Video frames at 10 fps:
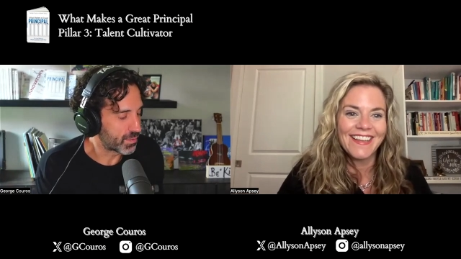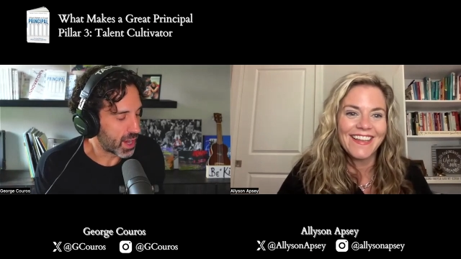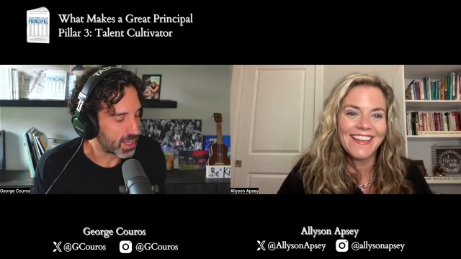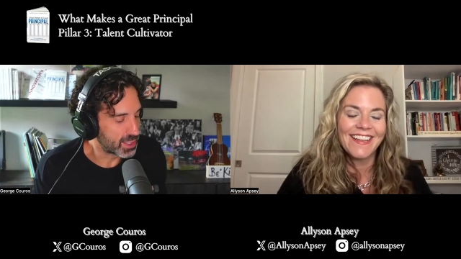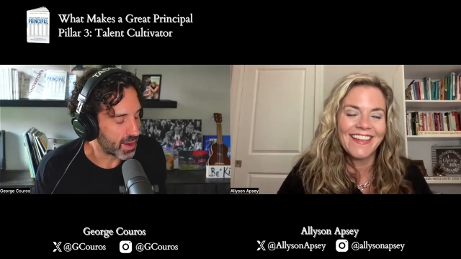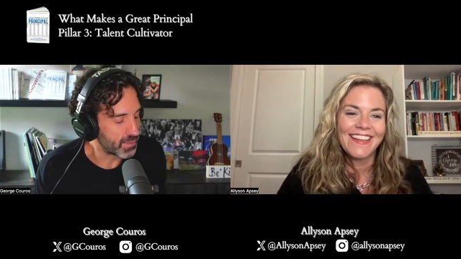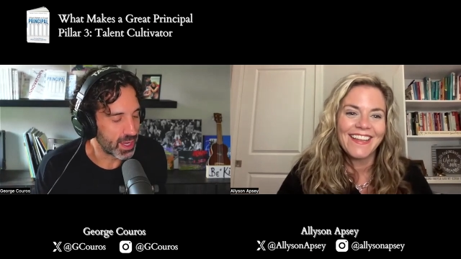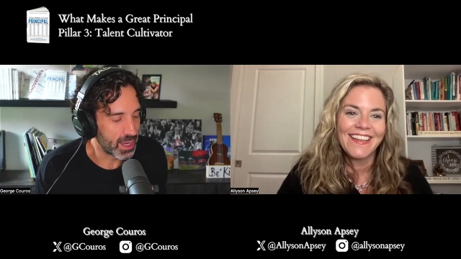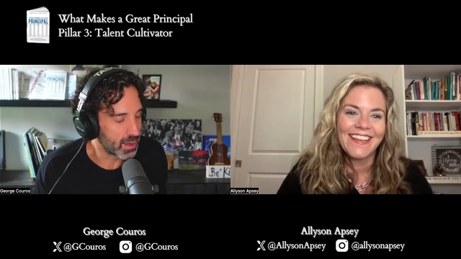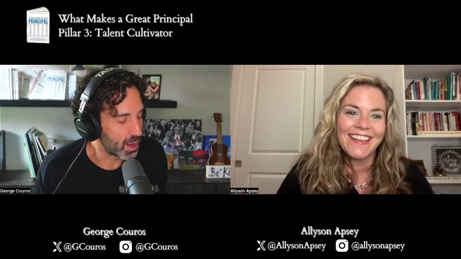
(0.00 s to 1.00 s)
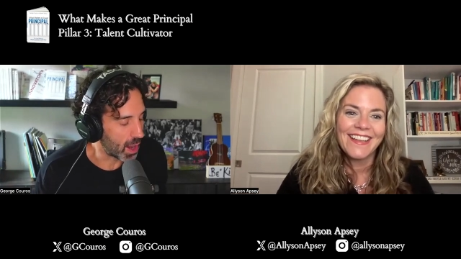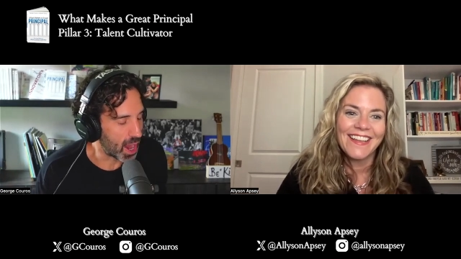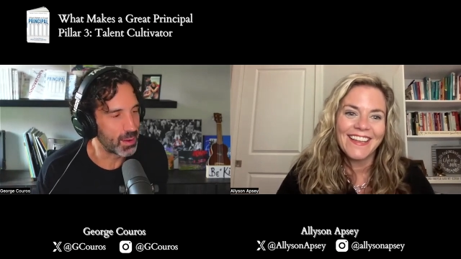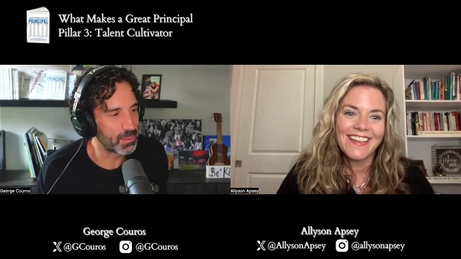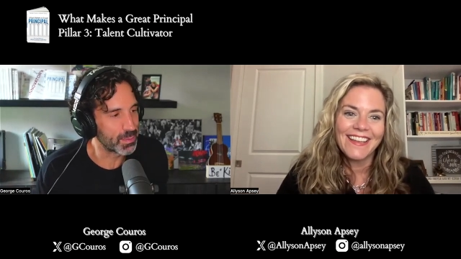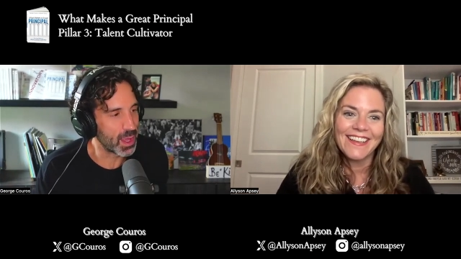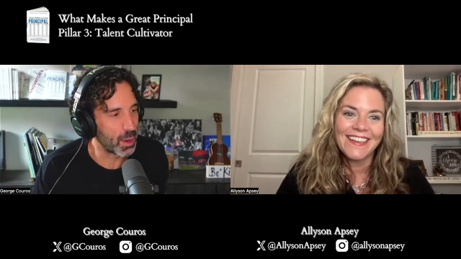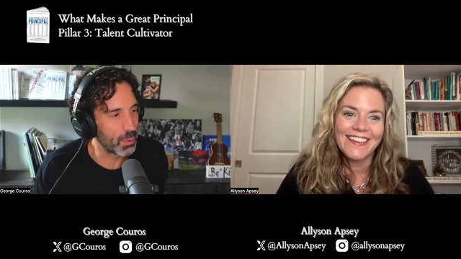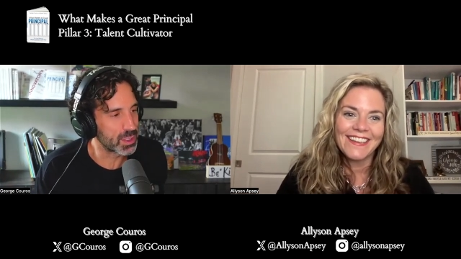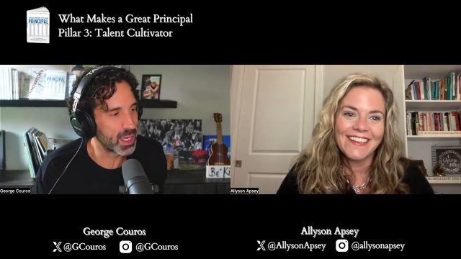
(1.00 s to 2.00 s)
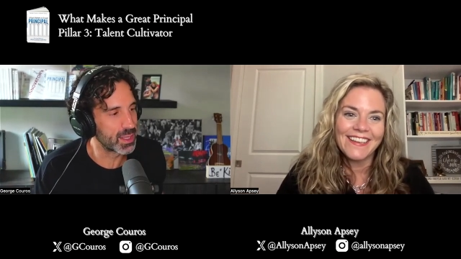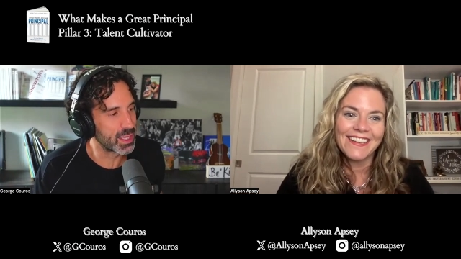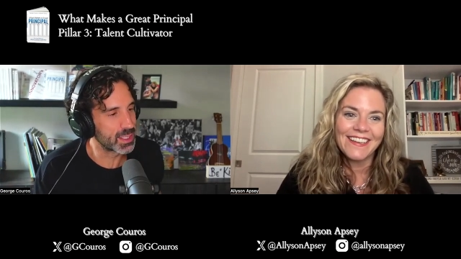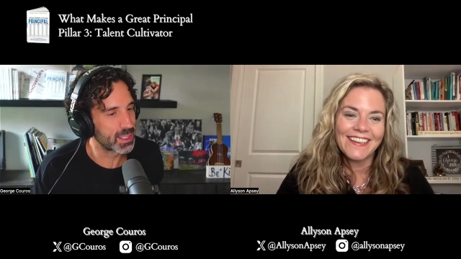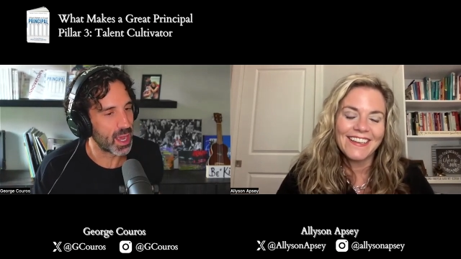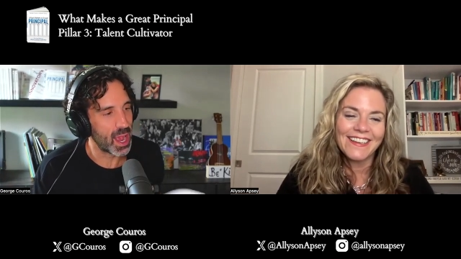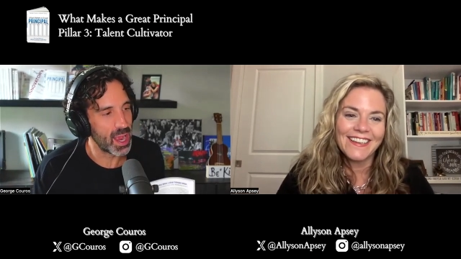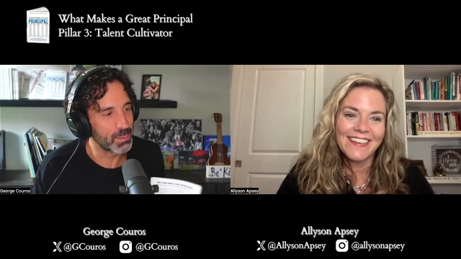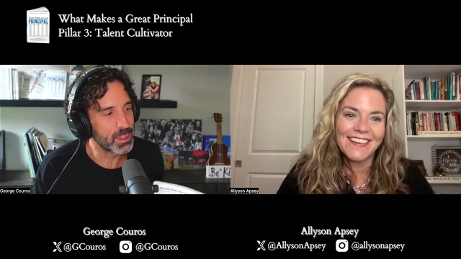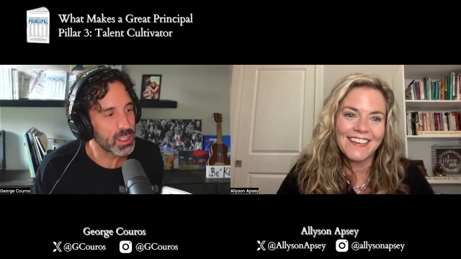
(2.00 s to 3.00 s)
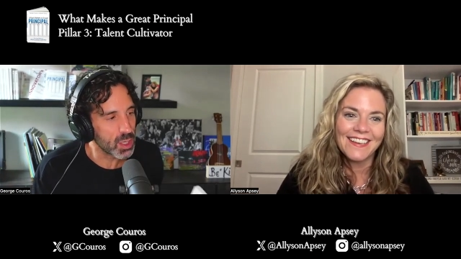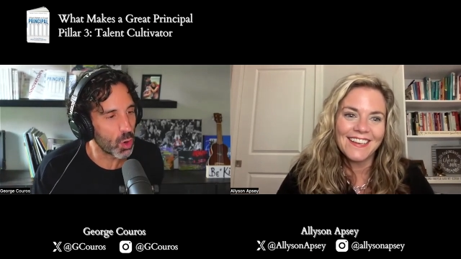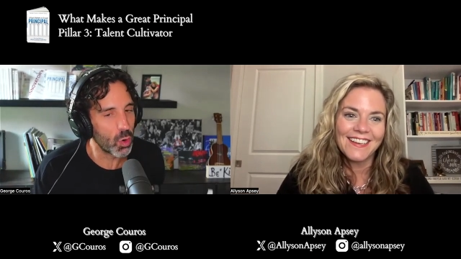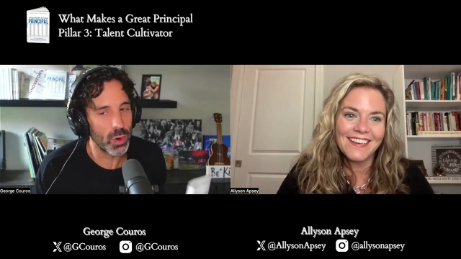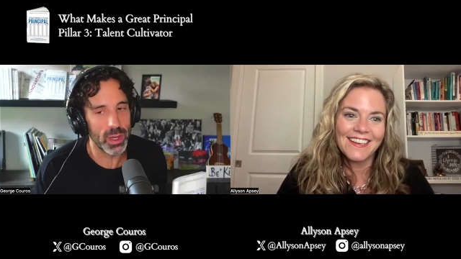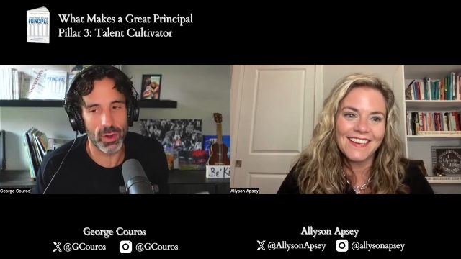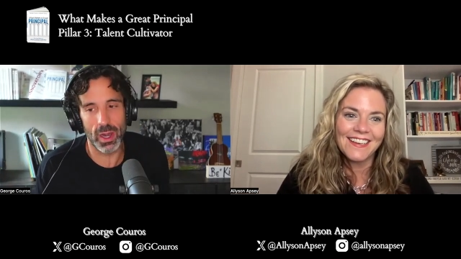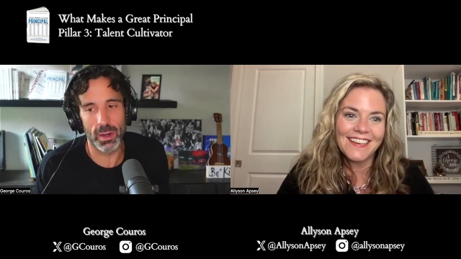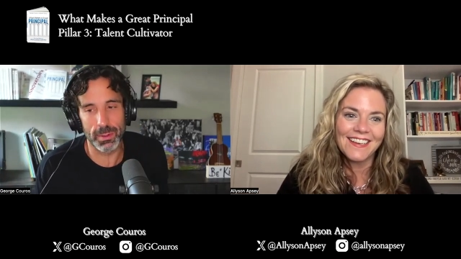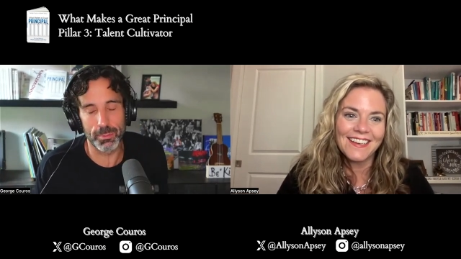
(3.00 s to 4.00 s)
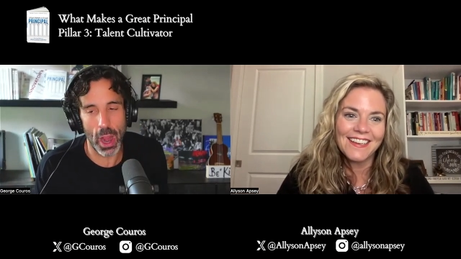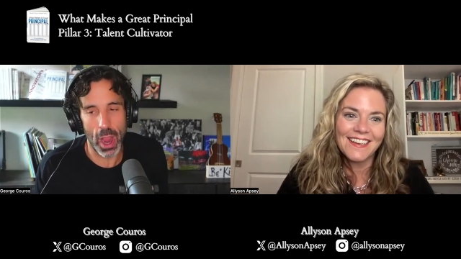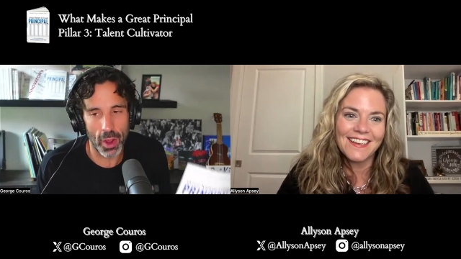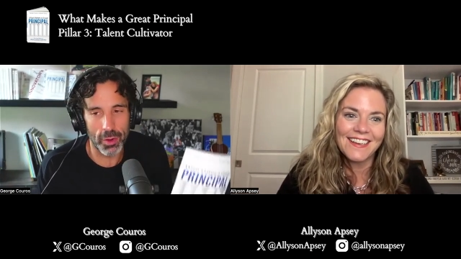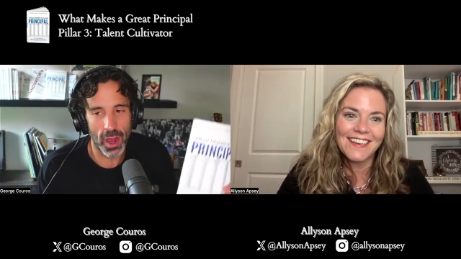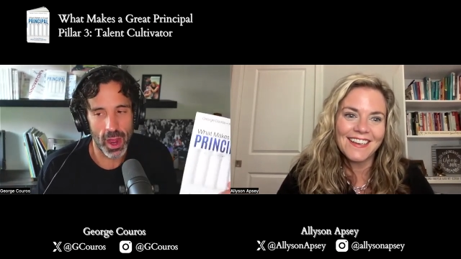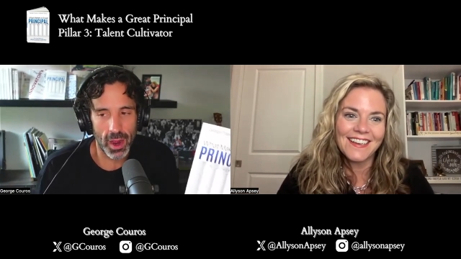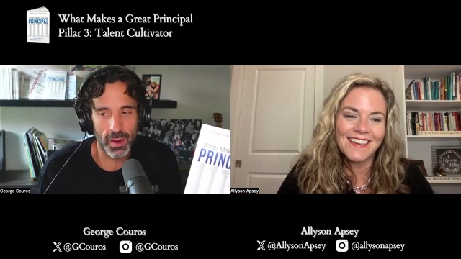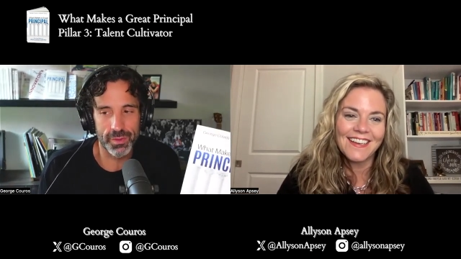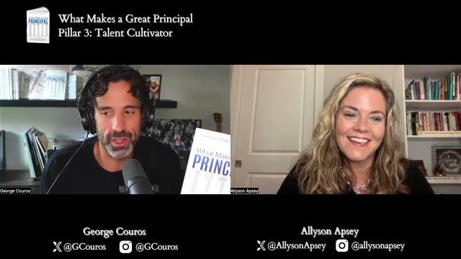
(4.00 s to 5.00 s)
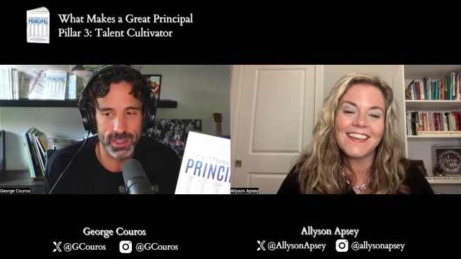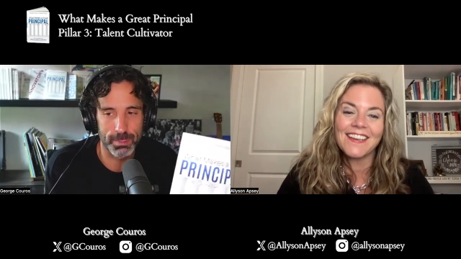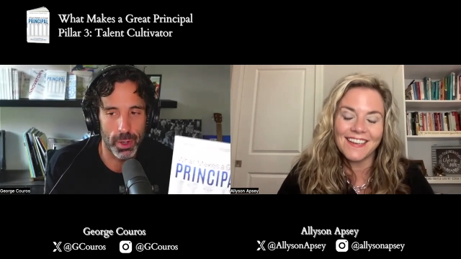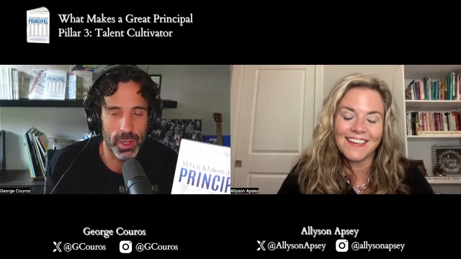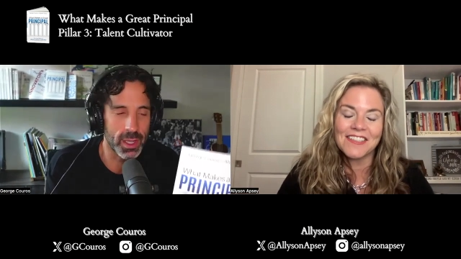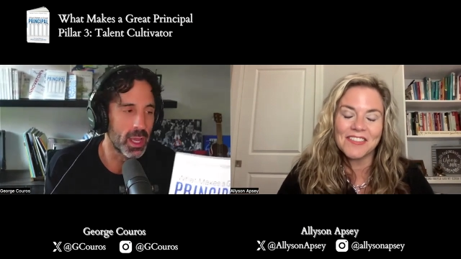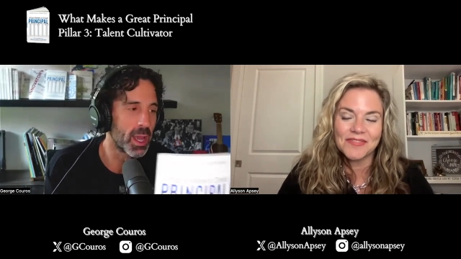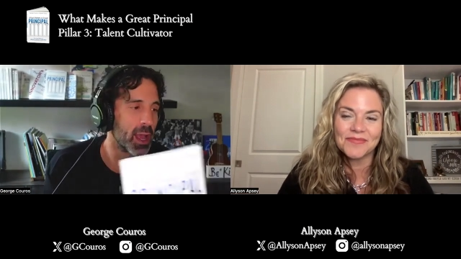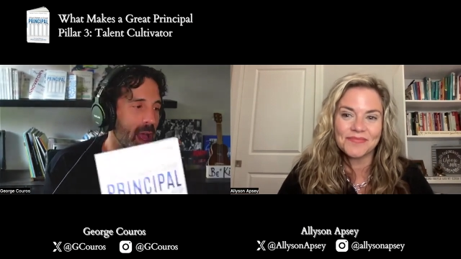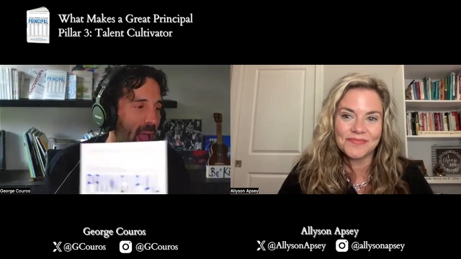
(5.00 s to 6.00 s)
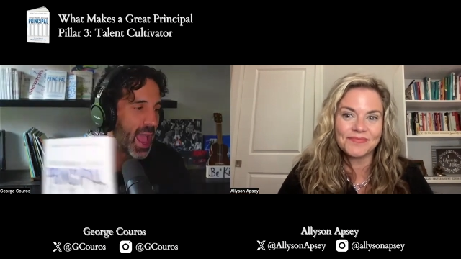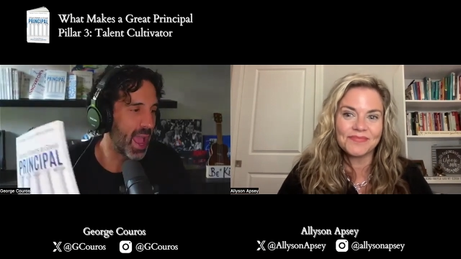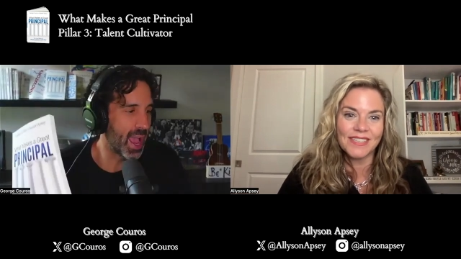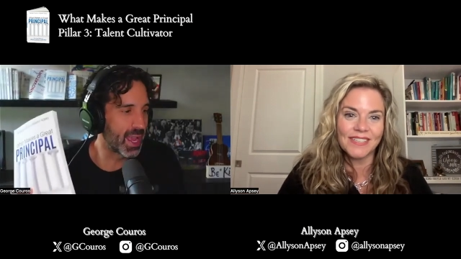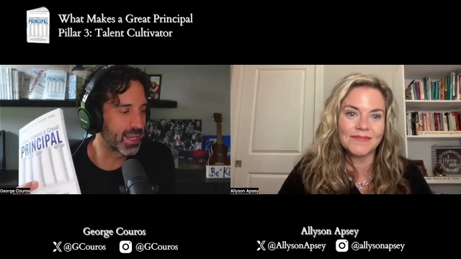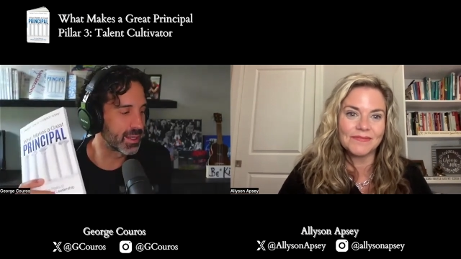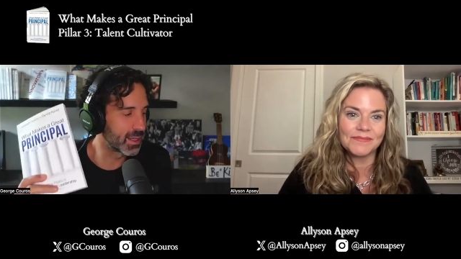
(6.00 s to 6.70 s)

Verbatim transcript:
Speaker 1: kind of diving in. I am I will say this. I am so incredibly proud of this book, and